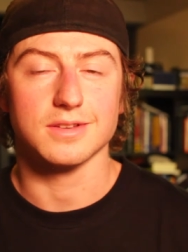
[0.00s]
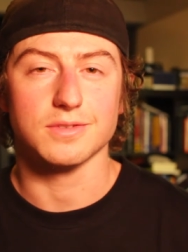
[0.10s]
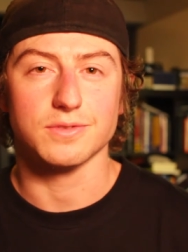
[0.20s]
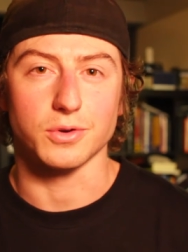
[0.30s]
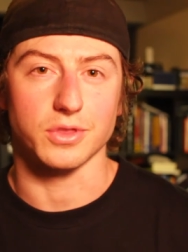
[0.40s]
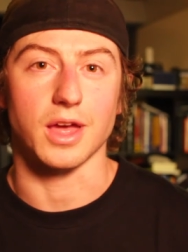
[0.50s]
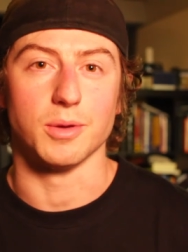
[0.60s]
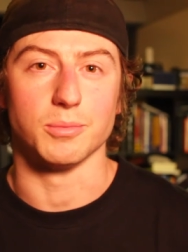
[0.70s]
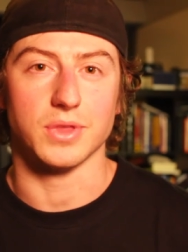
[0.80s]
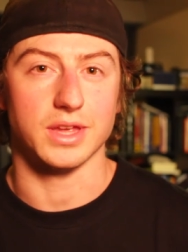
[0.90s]
for
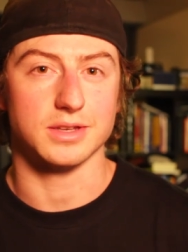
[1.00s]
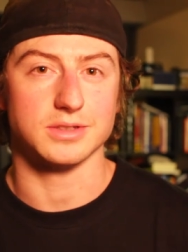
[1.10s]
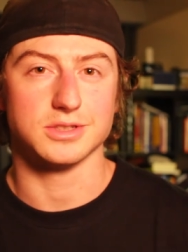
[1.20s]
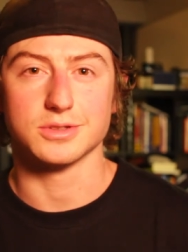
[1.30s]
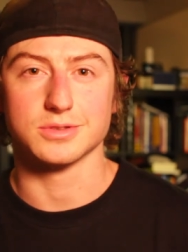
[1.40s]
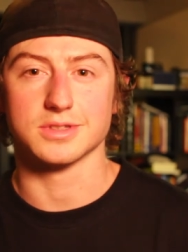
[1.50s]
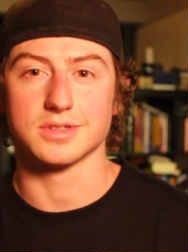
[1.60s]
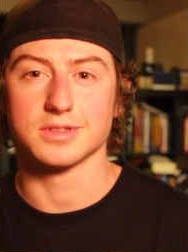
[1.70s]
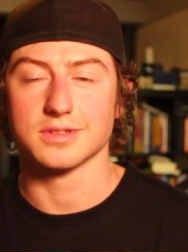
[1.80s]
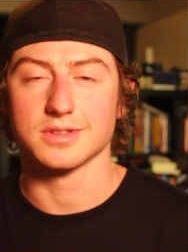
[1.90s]
them. They can choose
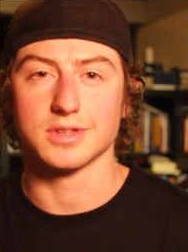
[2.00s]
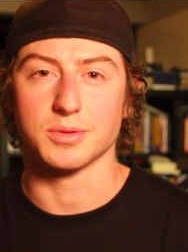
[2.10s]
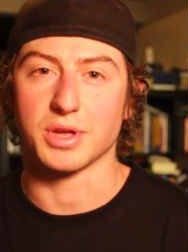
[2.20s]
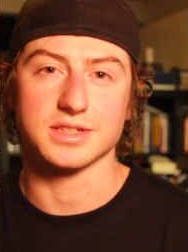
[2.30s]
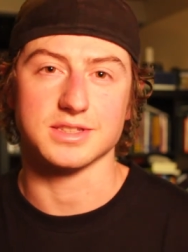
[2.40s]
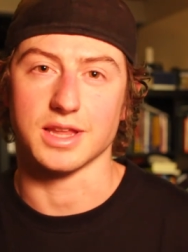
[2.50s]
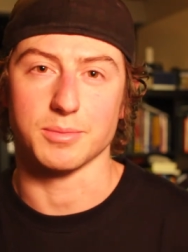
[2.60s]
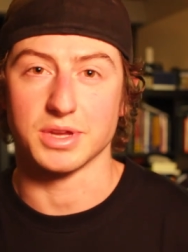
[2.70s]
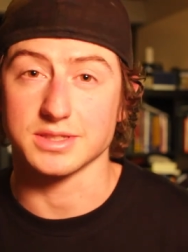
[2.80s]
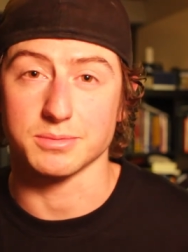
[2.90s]
the medicine that
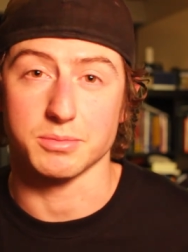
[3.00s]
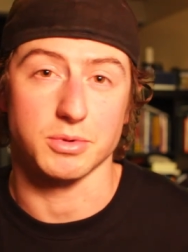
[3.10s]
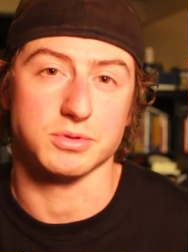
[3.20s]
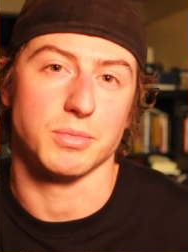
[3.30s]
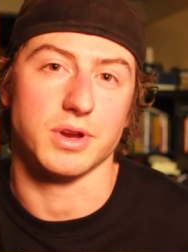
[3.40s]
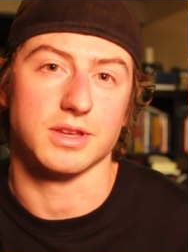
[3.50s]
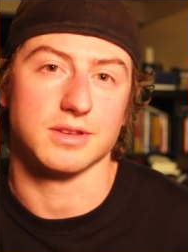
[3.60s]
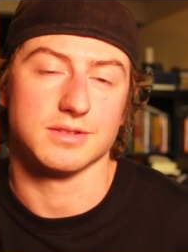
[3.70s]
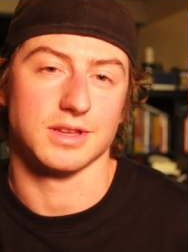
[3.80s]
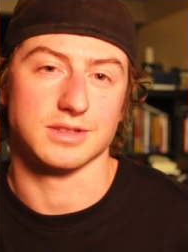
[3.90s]
makes them the most money.
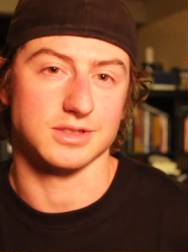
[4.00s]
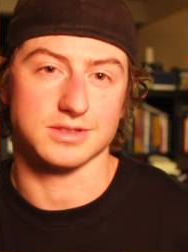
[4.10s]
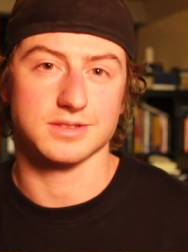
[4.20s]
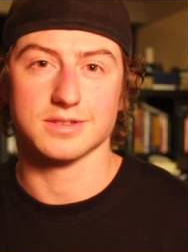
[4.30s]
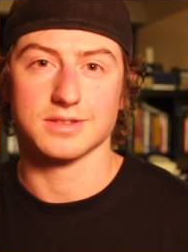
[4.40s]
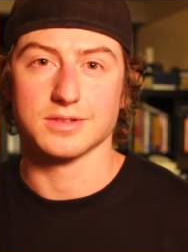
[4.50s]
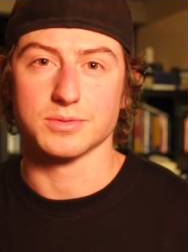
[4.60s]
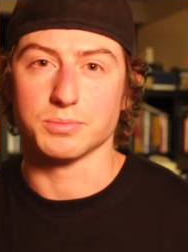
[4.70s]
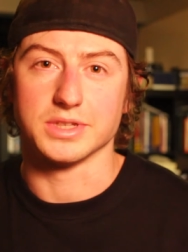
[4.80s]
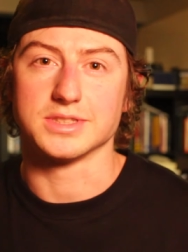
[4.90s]
That's just
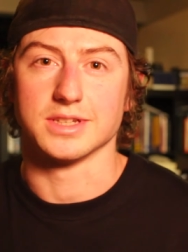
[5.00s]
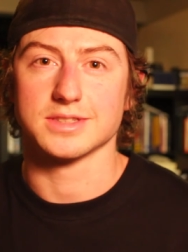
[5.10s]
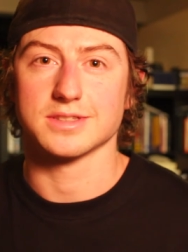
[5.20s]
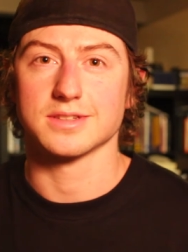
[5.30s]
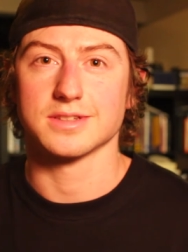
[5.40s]
business.